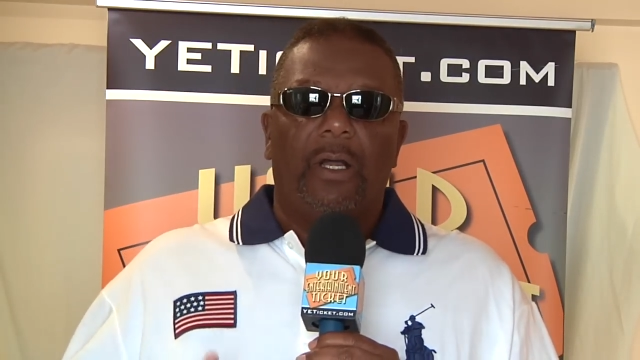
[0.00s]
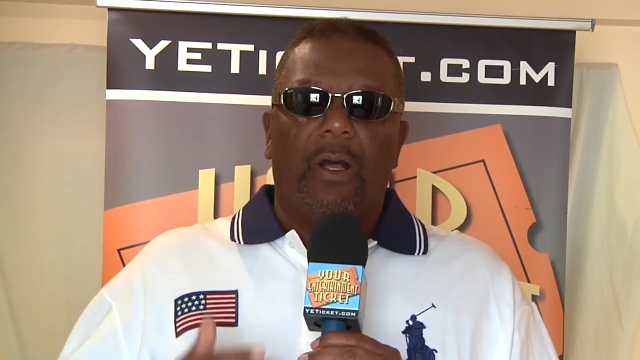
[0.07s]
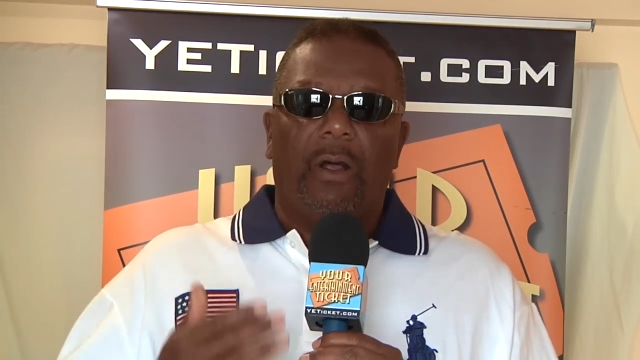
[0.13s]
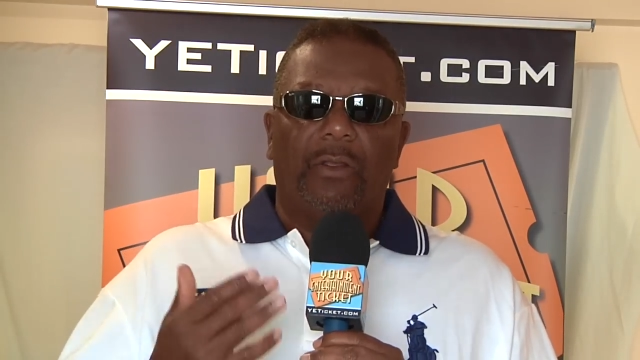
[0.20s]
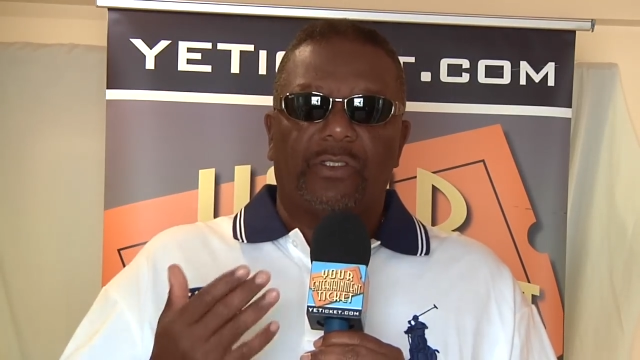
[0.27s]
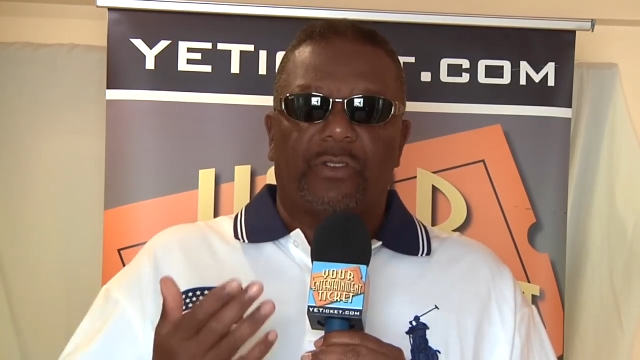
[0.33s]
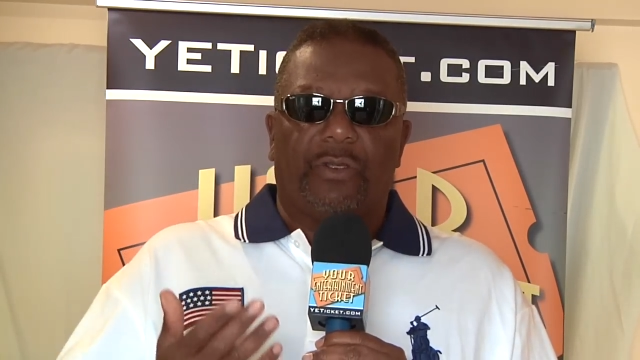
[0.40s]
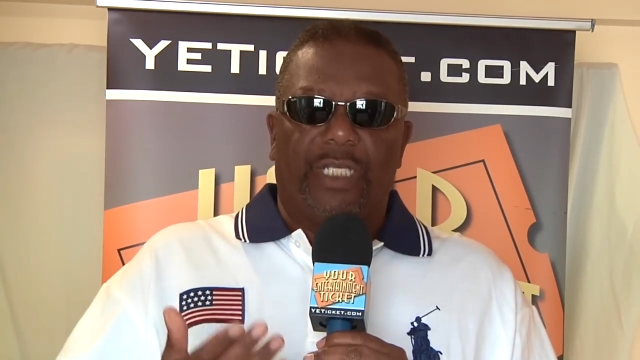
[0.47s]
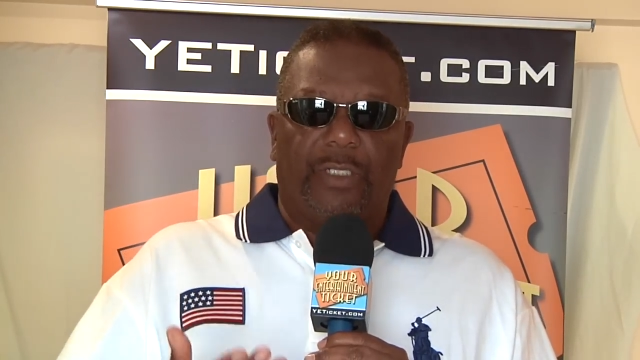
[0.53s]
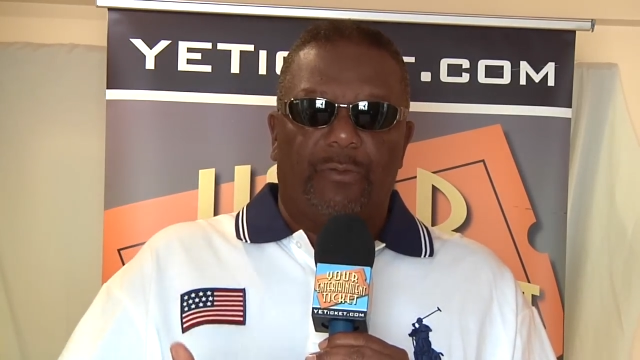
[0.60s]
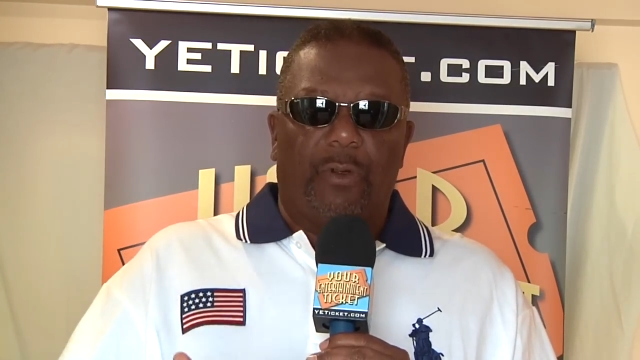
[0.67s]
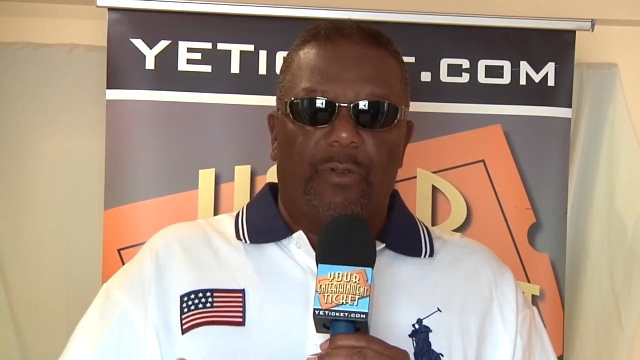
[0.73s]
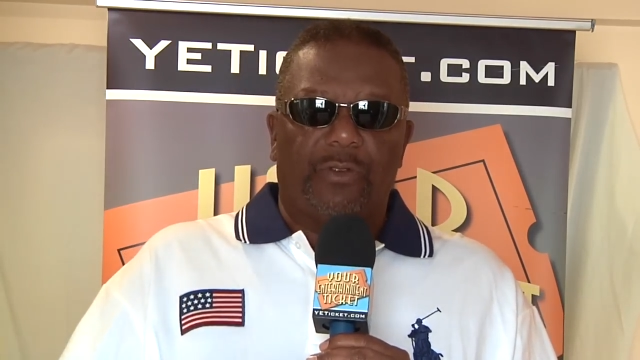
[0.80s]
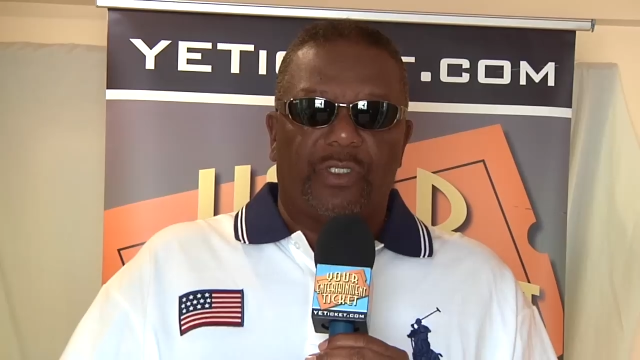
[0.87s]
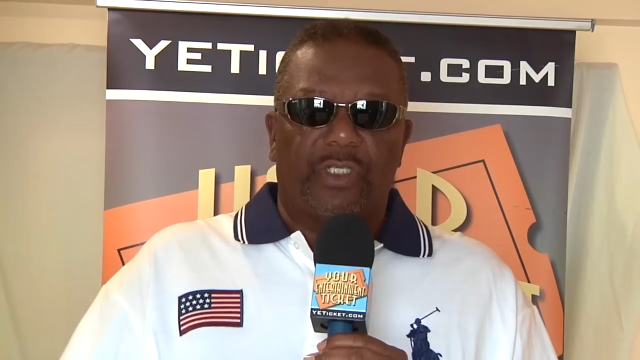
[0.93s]
Also, he
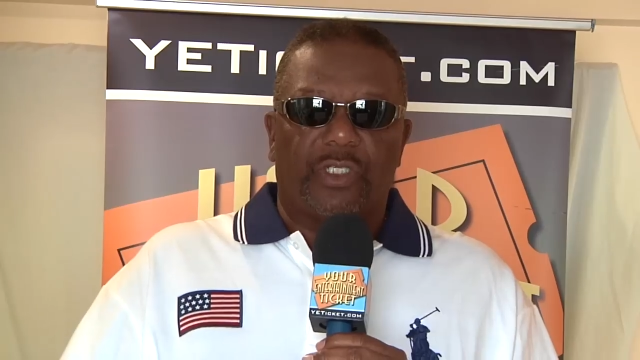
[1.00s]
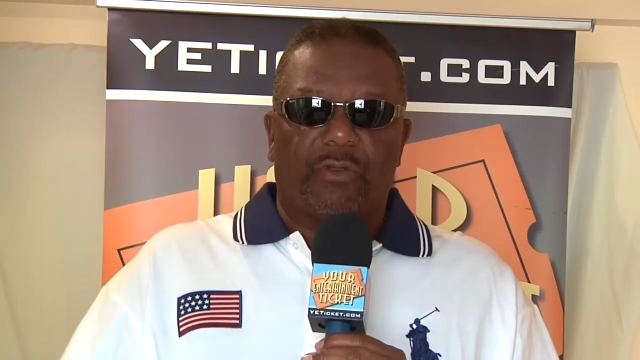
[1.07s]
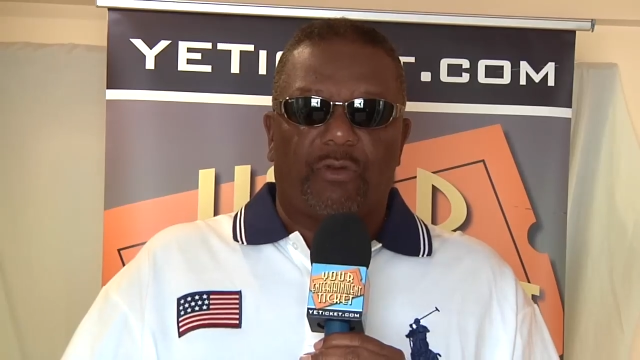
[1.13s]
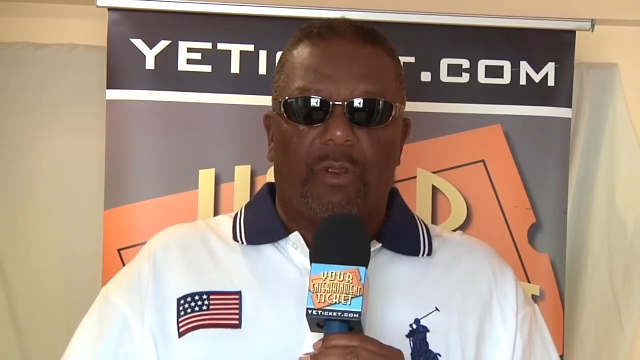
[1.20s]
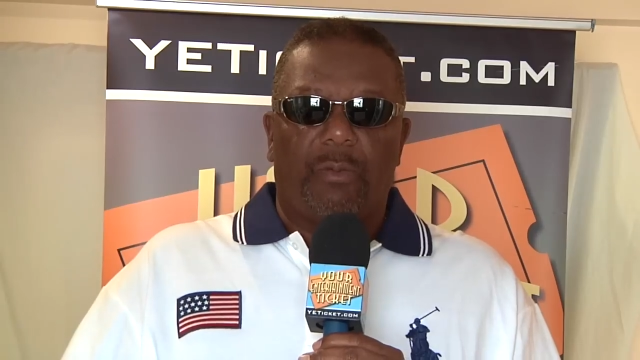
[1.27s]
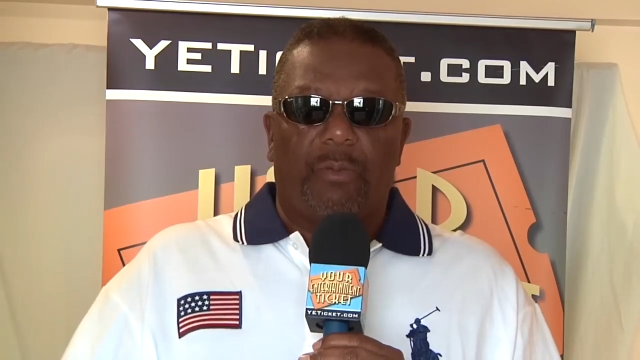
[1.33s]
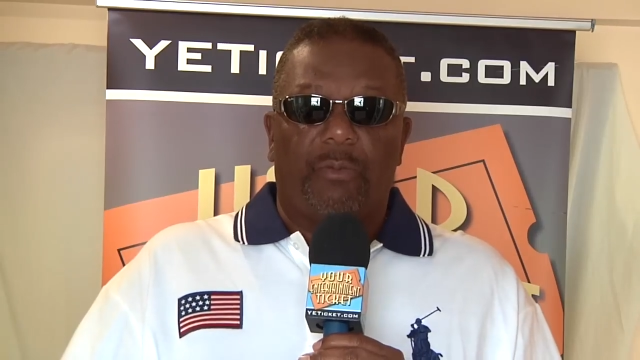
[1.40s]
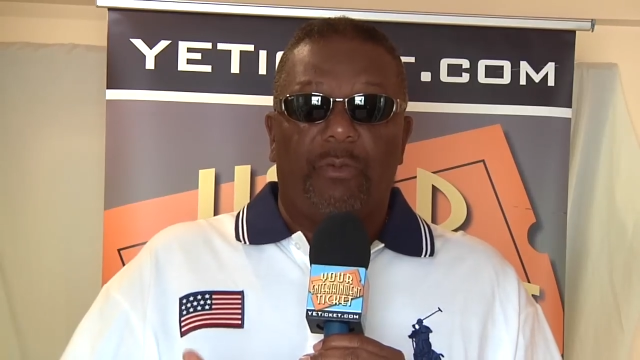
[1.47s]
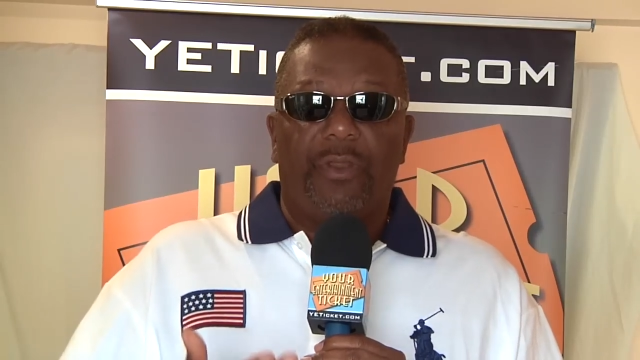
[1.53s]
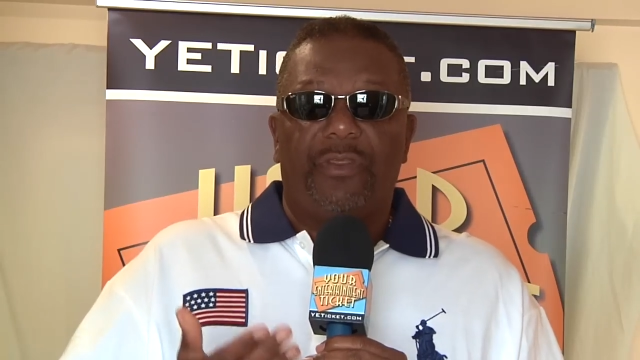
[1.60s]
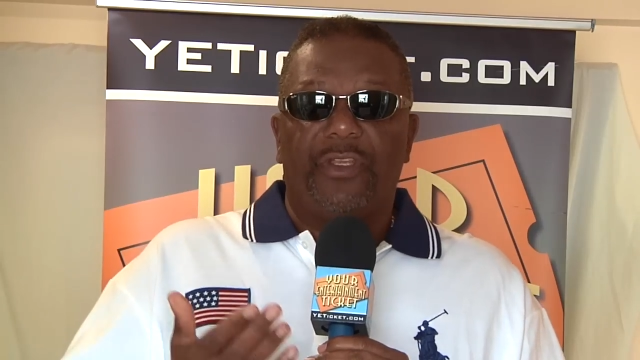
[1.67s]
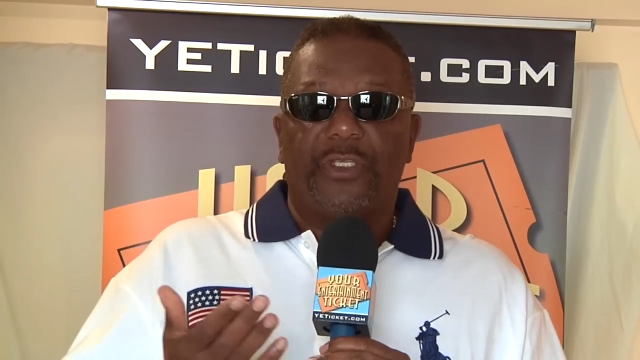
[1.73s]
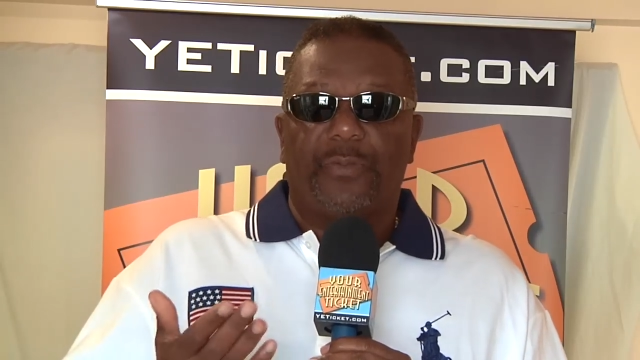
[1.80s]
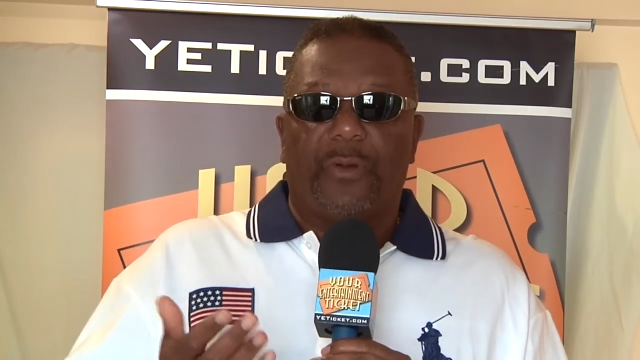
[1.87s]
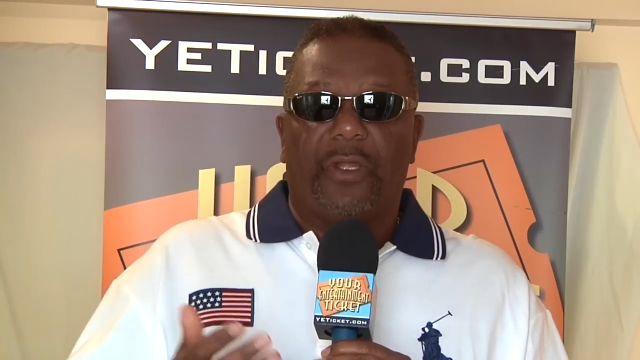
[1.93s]
wrote this script
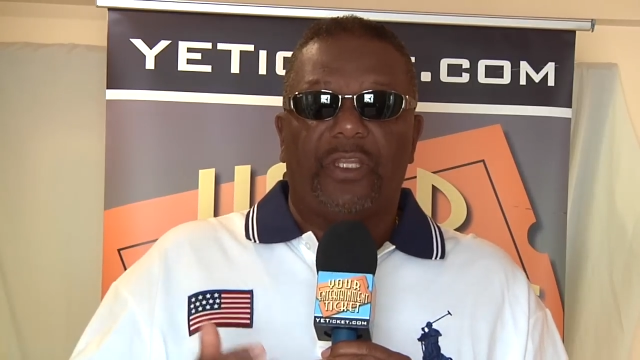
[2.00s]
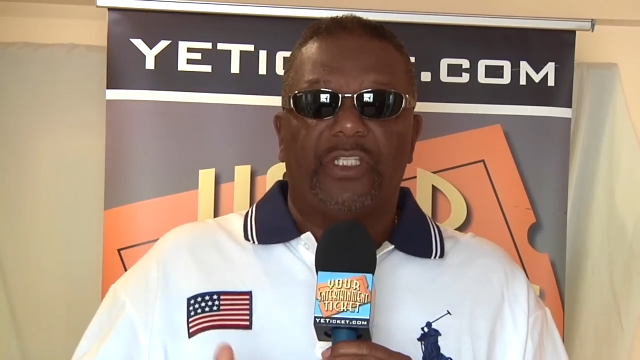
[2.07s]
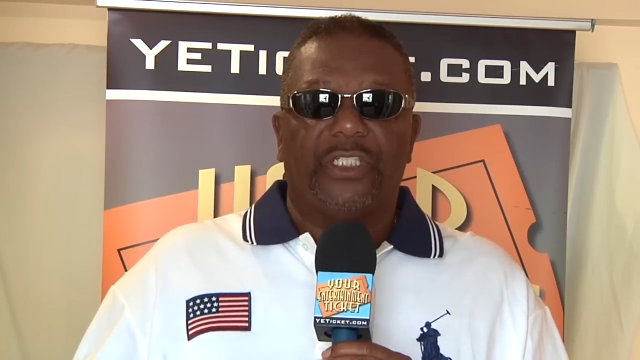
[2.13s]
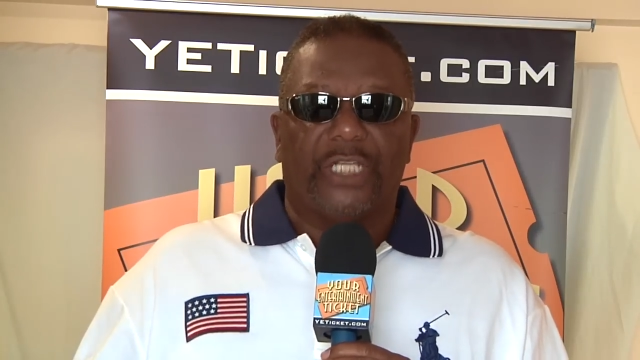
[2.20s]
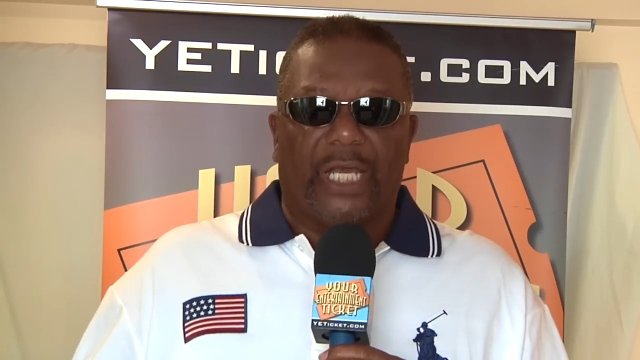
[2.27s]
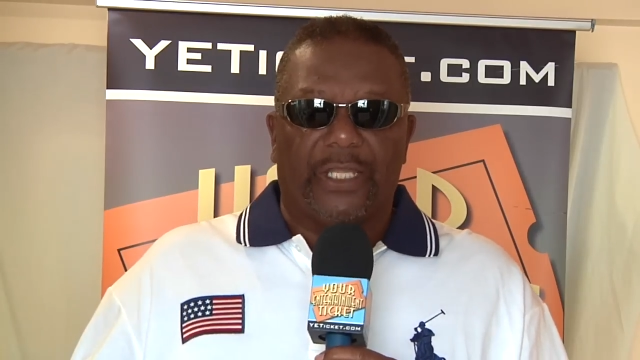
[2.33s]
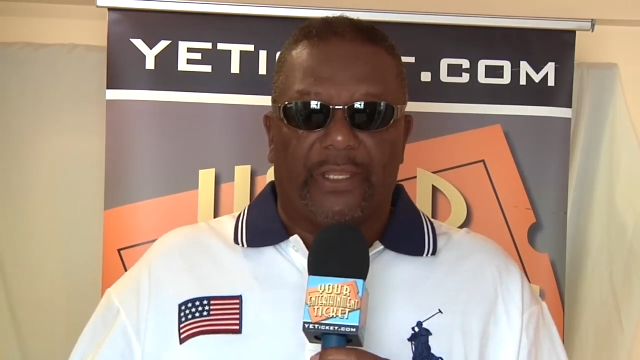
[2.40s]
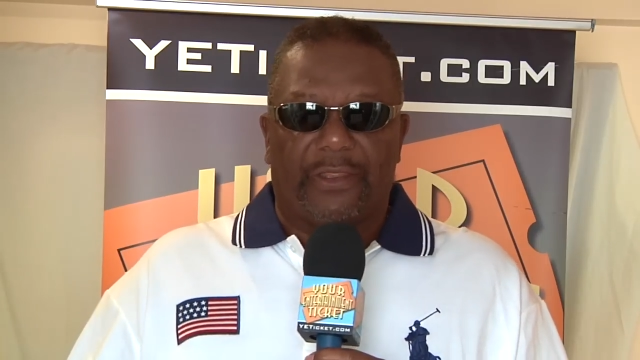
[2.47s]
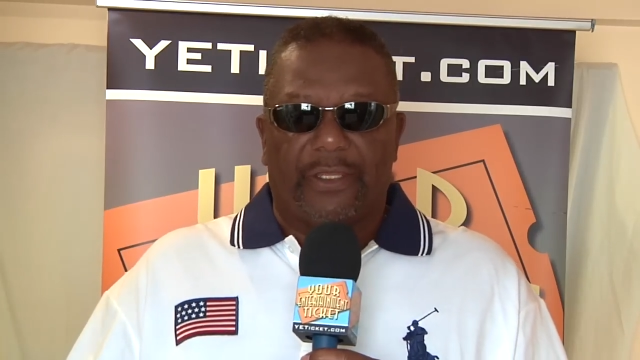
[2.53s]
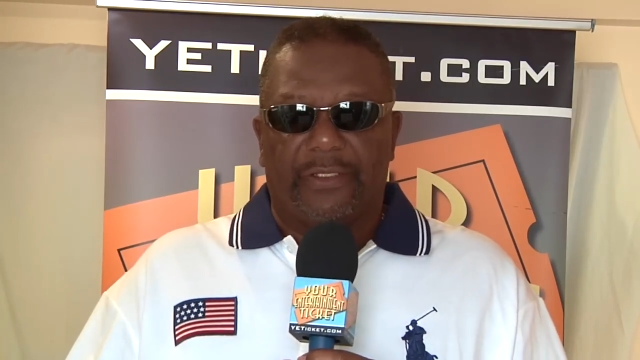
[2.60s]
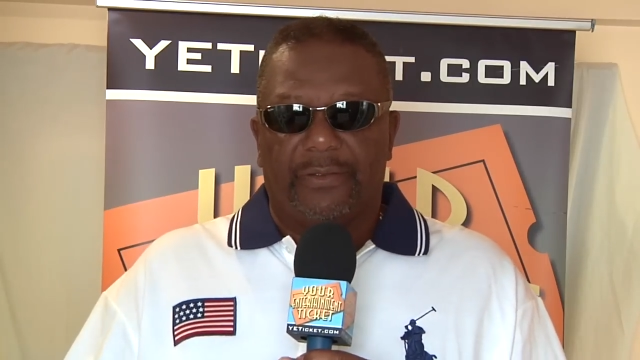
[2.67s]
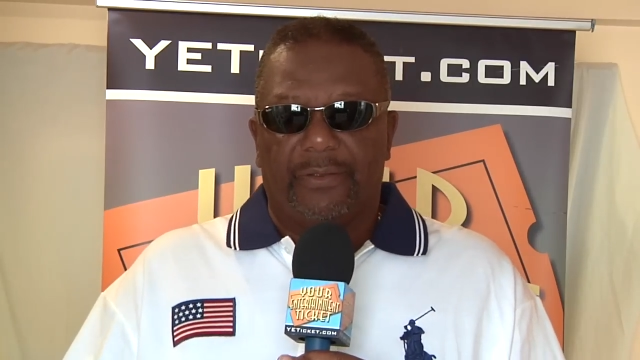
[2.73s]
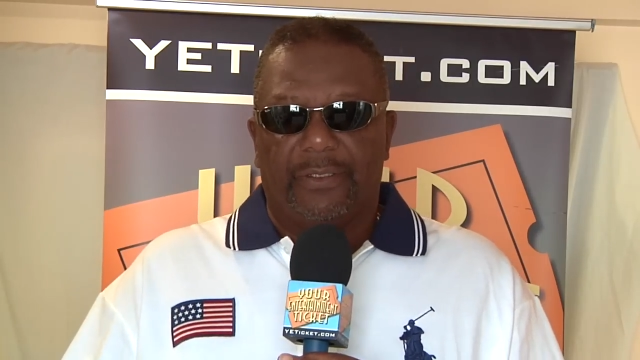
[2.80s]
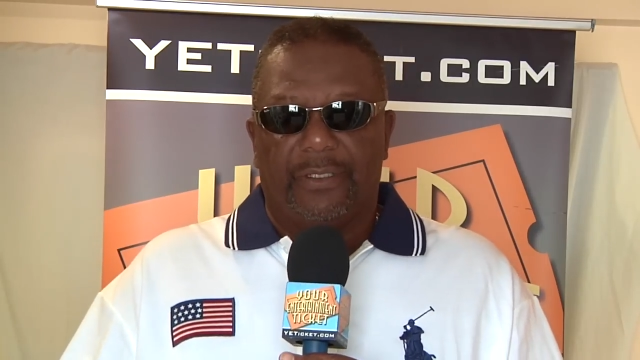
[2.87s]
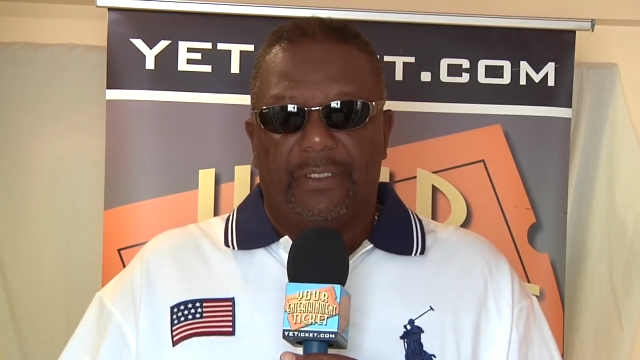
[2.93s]
with his brother Jonathan.